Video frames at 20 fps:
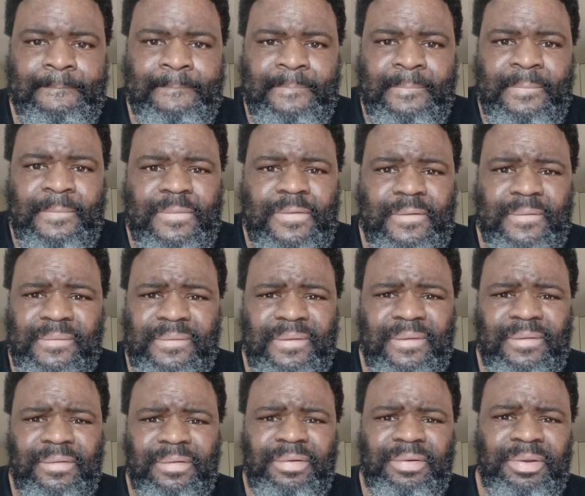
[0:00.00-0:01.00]
So
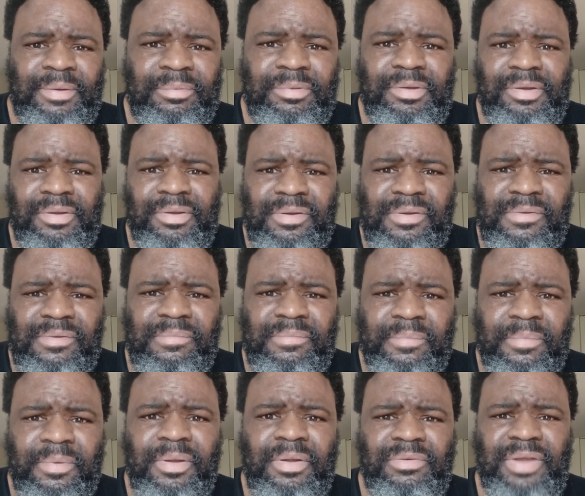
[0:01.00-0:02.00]
yeah, MCU,
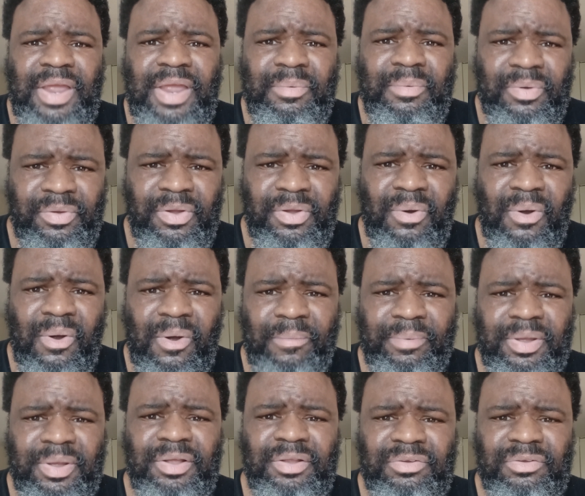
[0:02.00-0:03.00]
shame on you all,
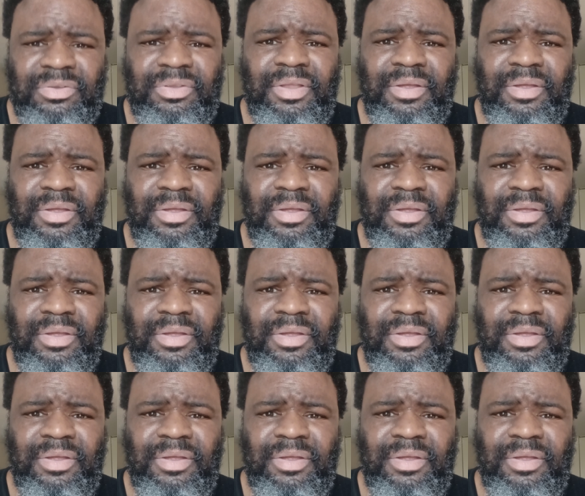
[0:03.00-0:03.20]
because